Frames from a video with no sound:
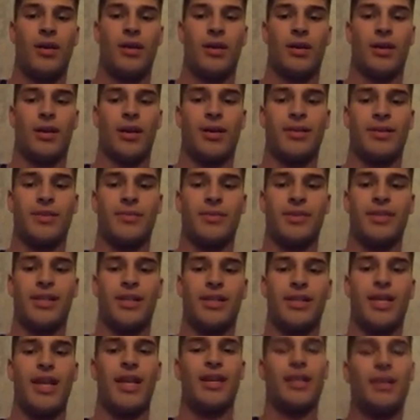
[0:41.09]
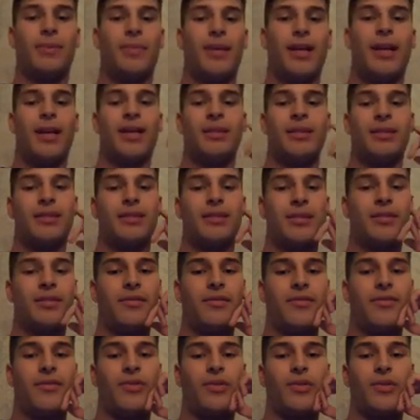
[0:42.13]
Okay, someone says, any plans
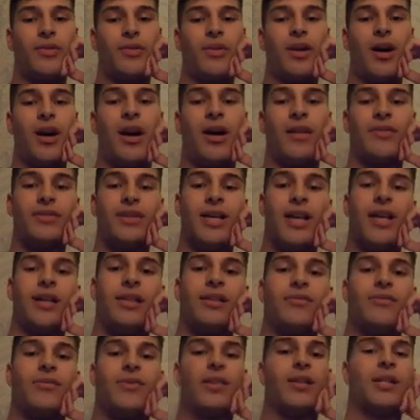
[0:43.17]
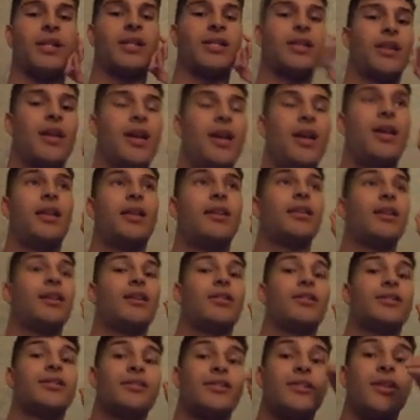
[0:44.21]
for after Ain't It Funny? There
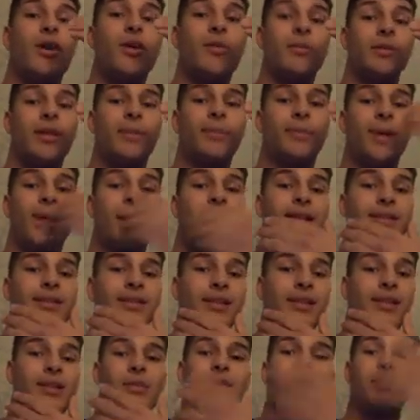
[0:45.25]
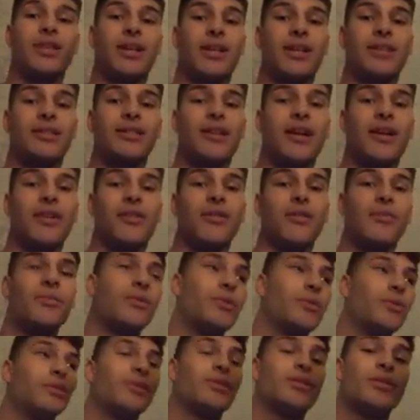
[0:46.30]
are so many plans, and I wish I could tell them
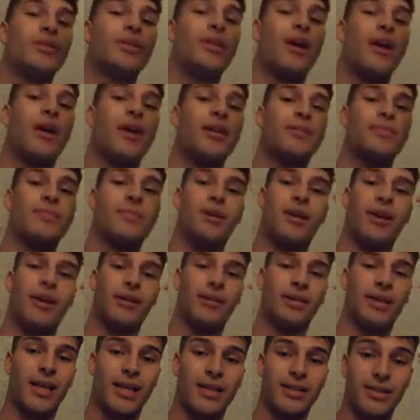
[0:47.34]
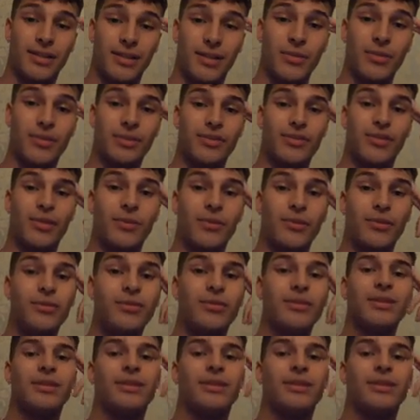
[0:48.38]
all to you guys, but I'd get in so much trouble.